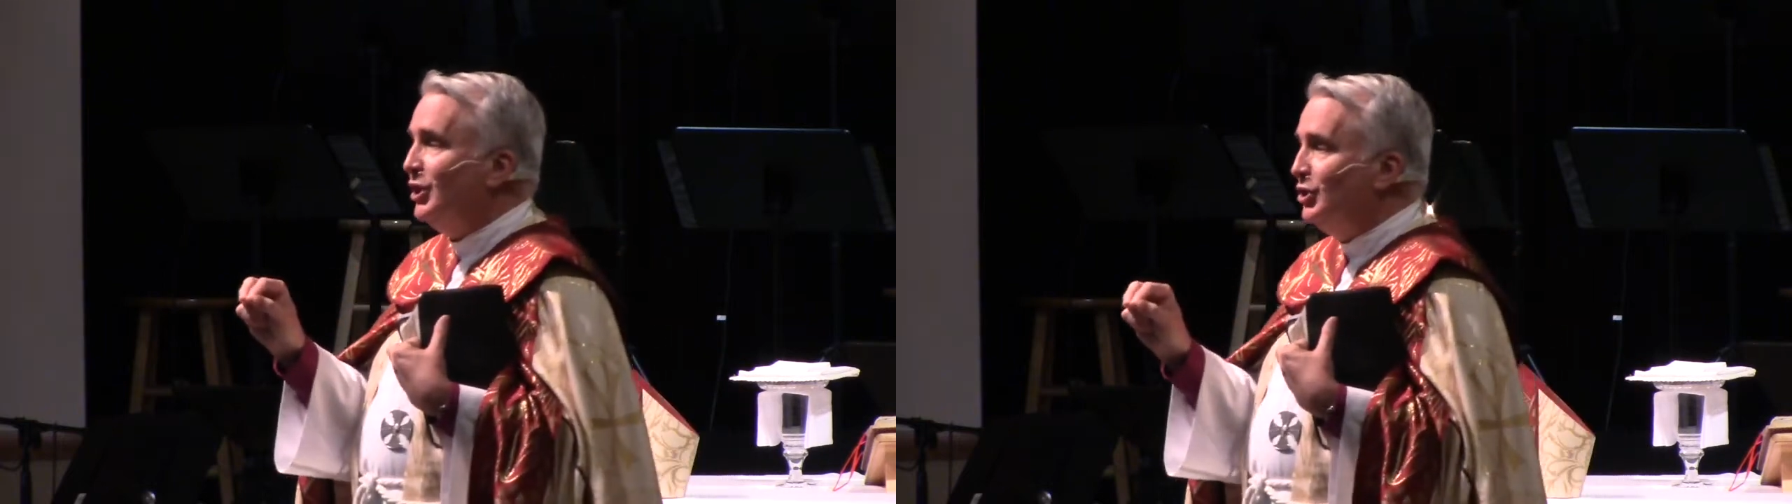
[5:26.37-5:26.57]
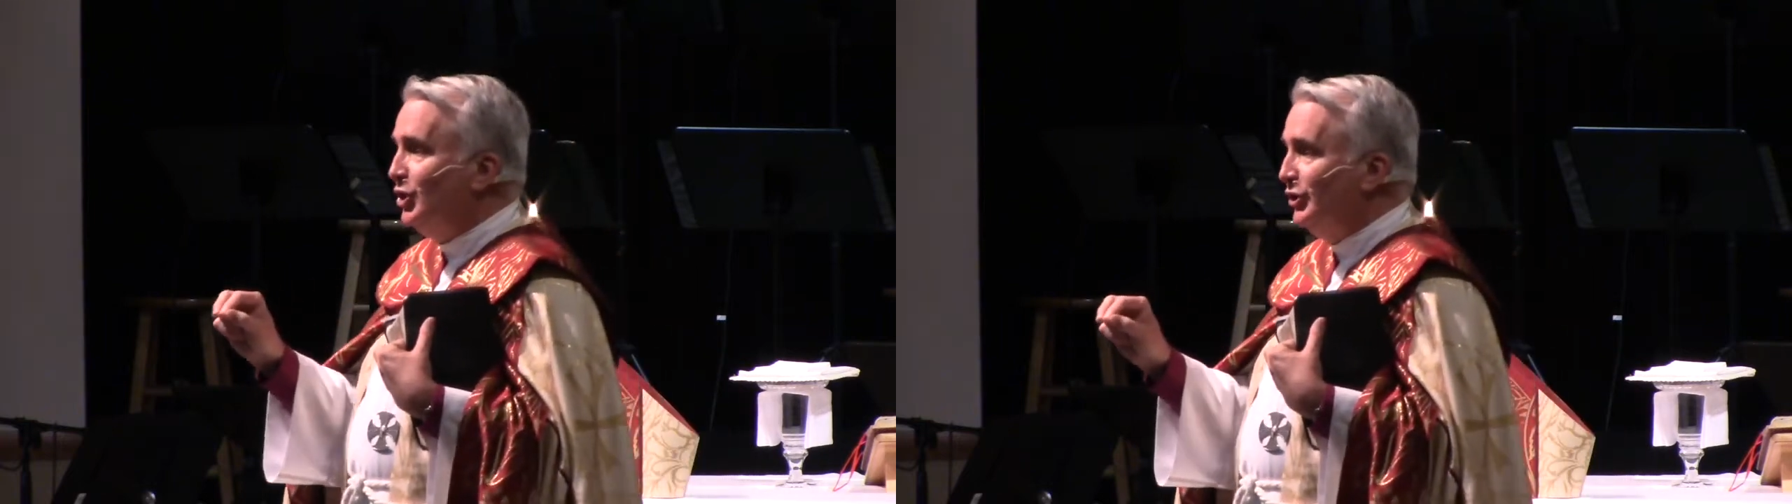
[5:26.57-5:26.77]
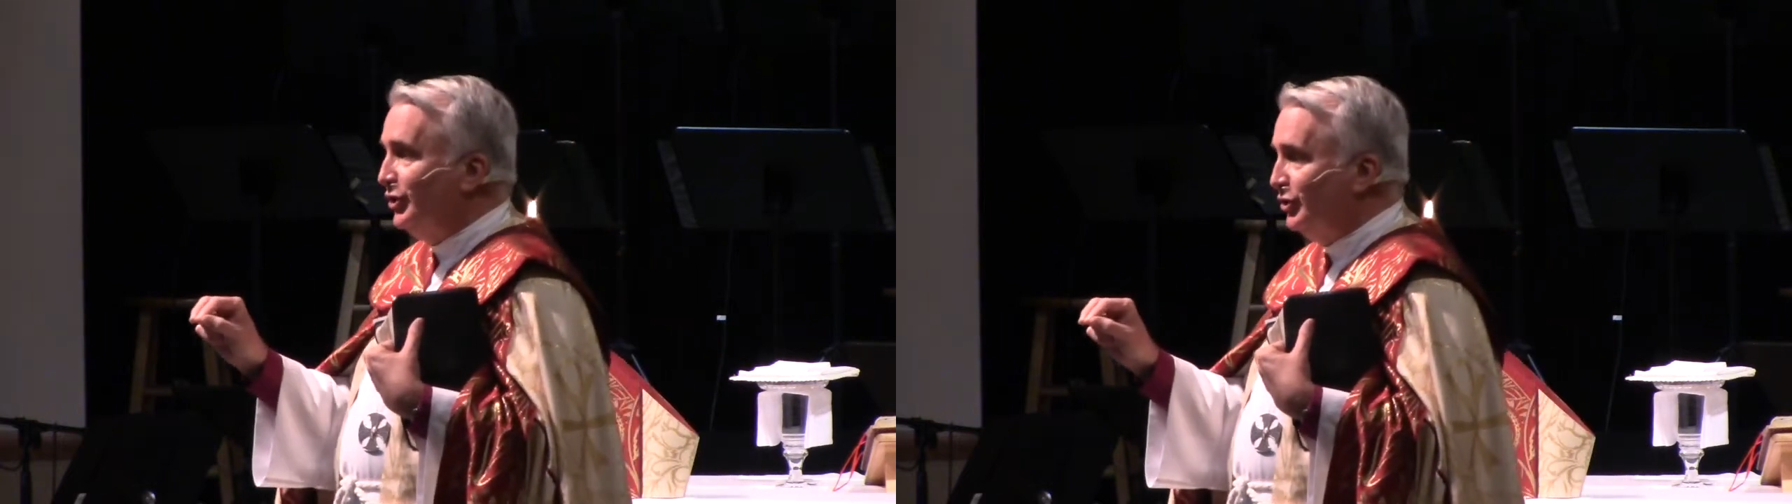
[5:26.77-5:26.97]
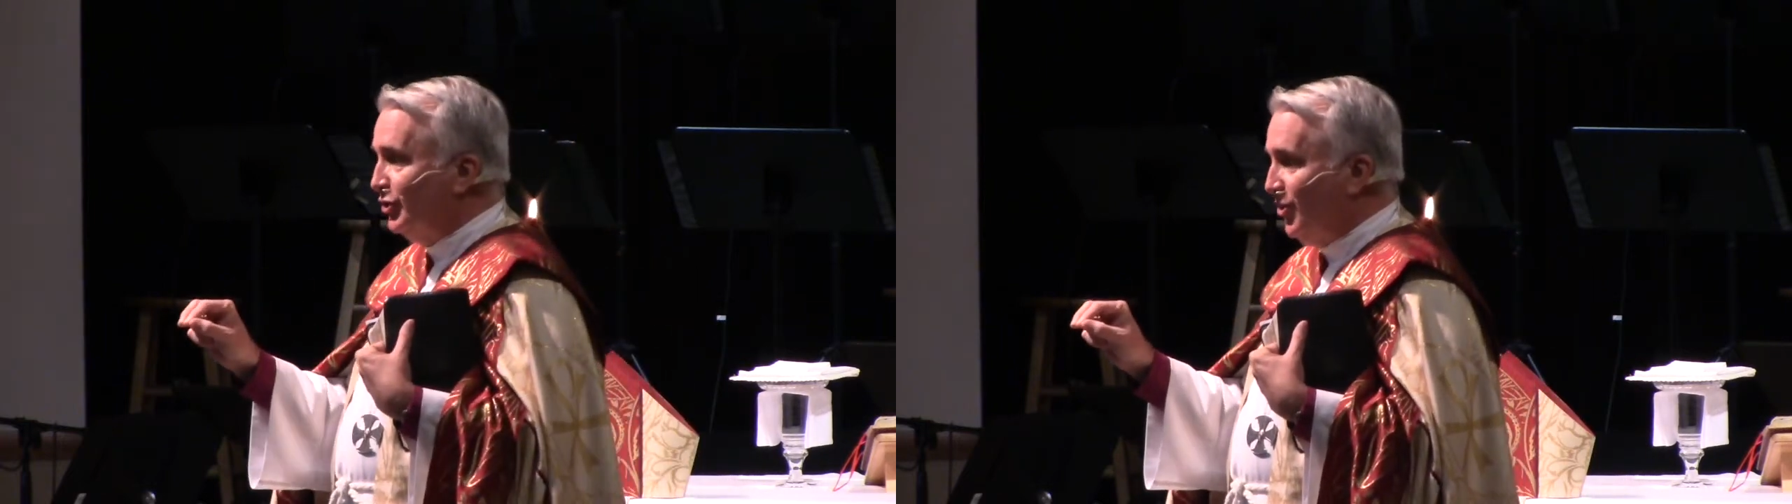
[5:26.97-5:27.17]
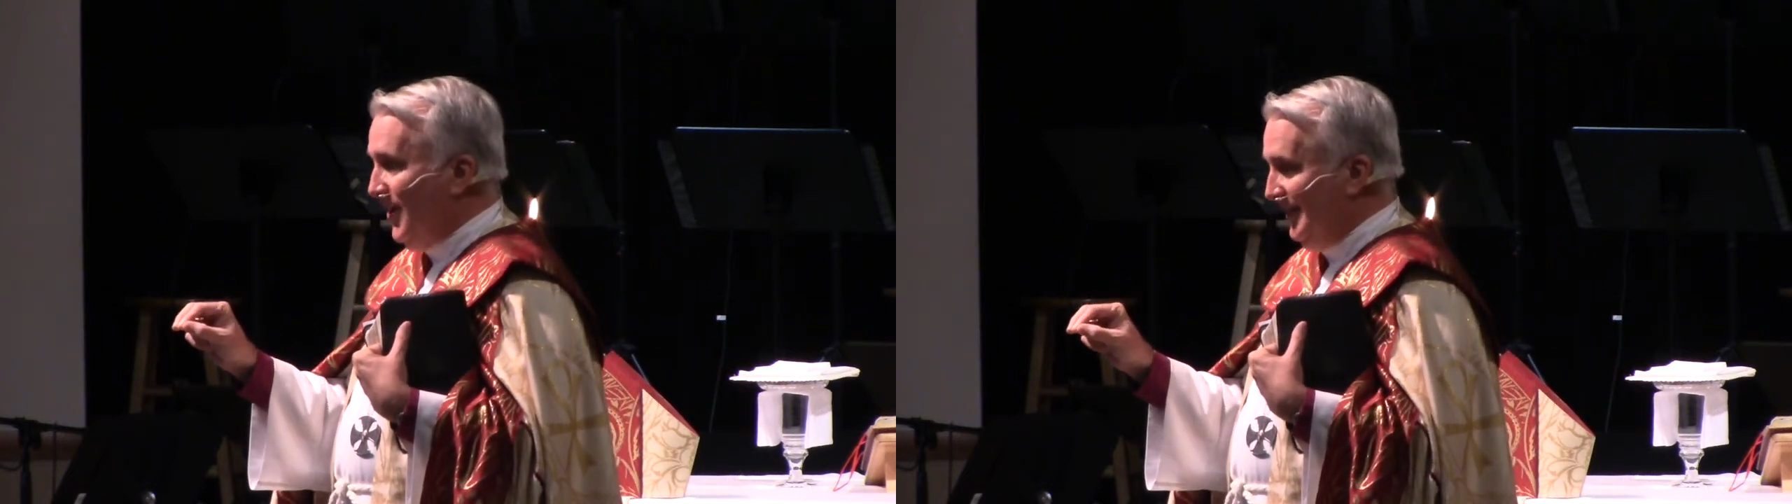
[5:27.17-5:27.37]
to Jesus
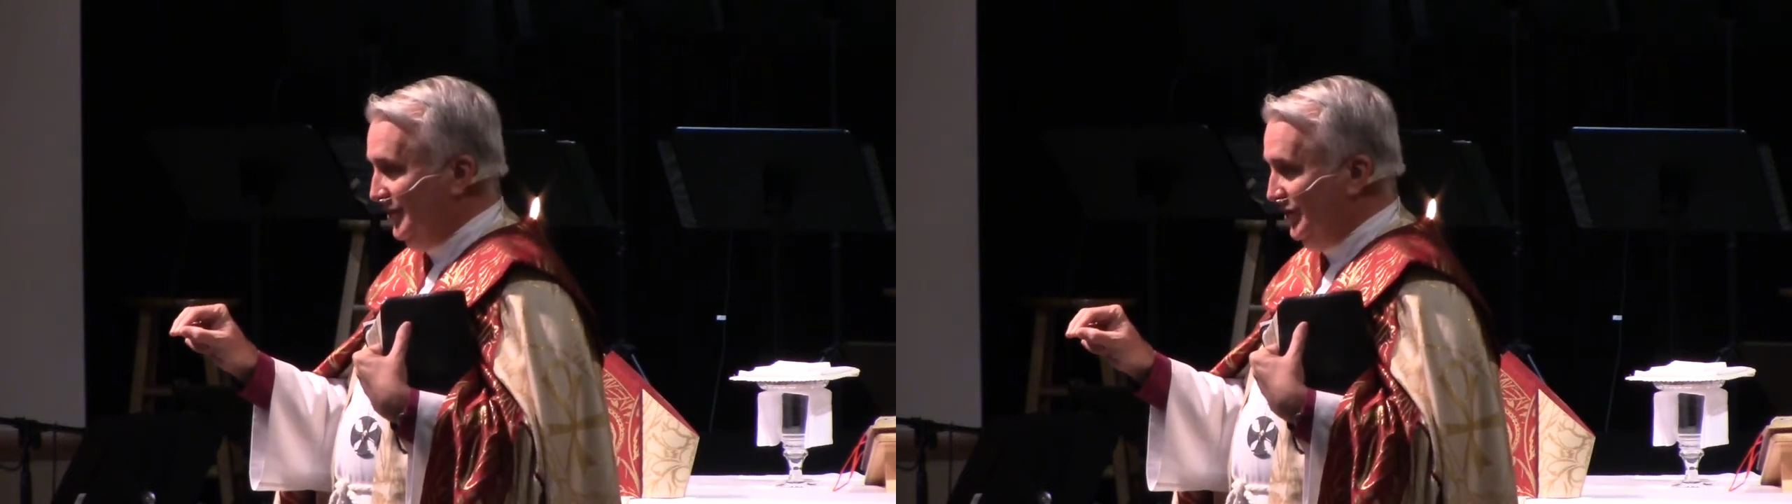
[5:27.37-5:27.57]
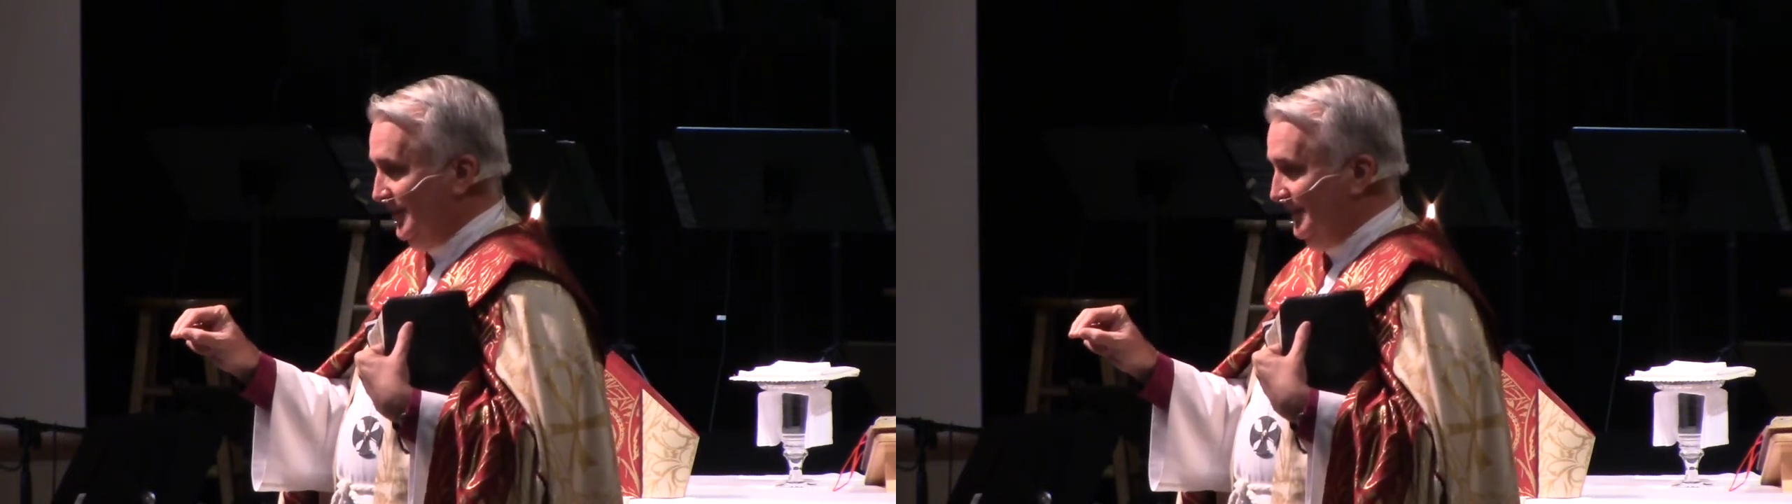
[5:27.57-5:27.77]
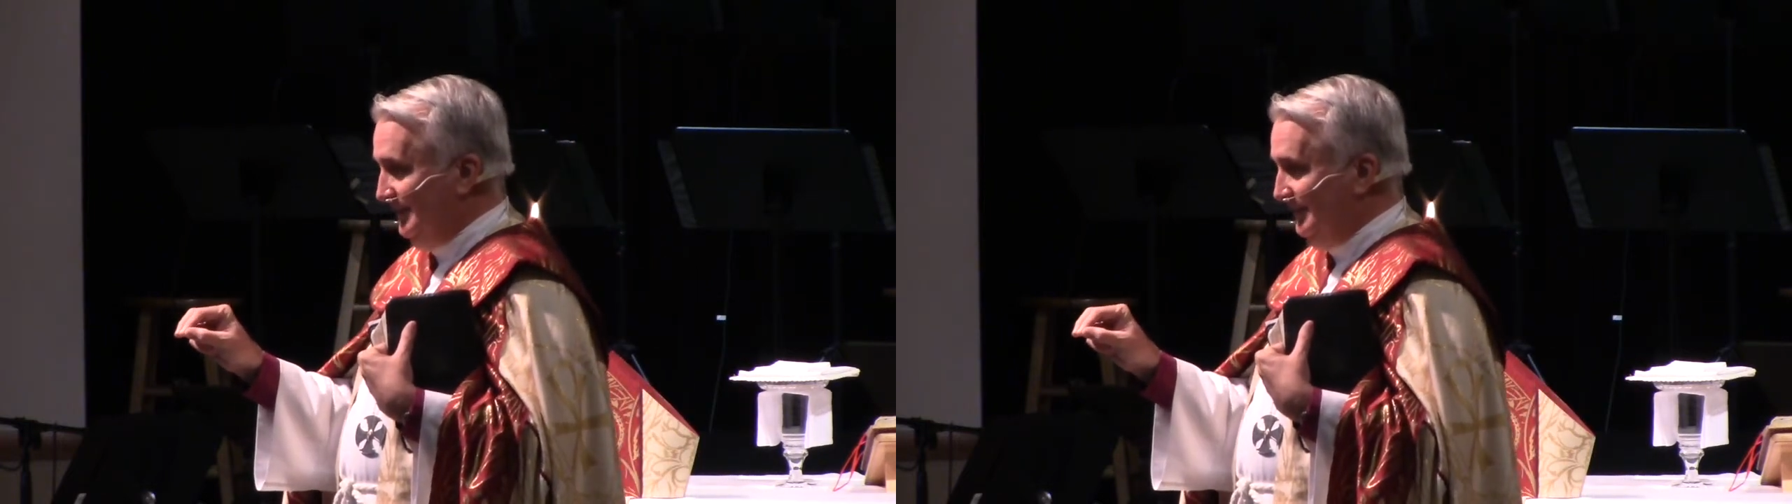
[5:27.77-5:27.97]
Christ.